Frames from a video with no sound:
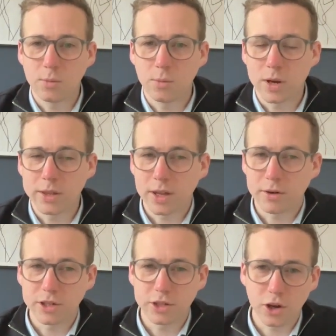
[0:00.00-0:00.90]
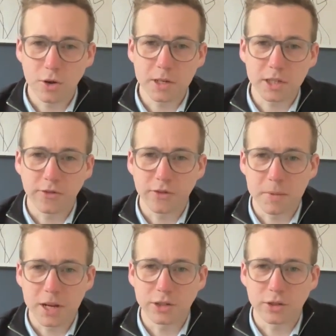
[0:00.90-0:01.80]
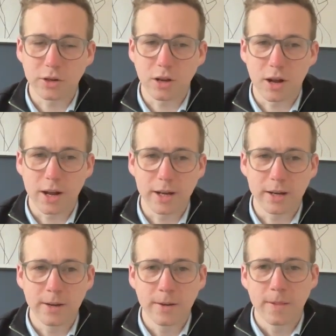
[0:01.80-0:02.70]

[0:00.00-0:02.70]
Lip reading: when there is so much information online